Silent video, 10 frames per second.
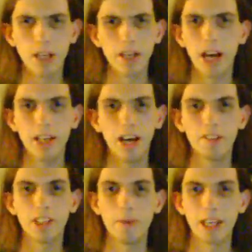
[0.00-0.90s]
not
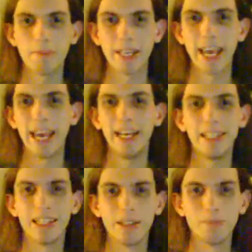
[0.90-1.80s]
enough to make me hate
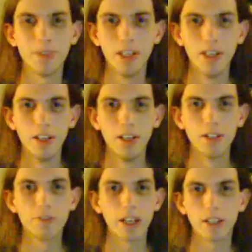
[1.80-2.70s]
him.
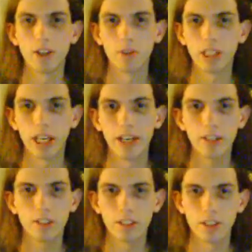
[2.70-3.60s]
In fact, the only
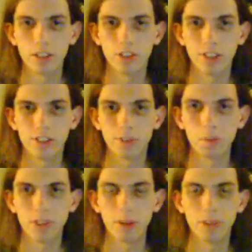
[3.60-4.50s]
character in
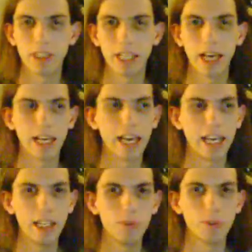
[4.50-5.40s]
Transformers I would say I
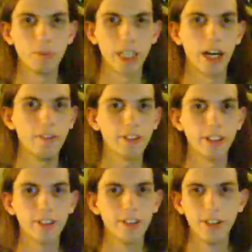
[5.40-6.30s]
hate would be Huffer.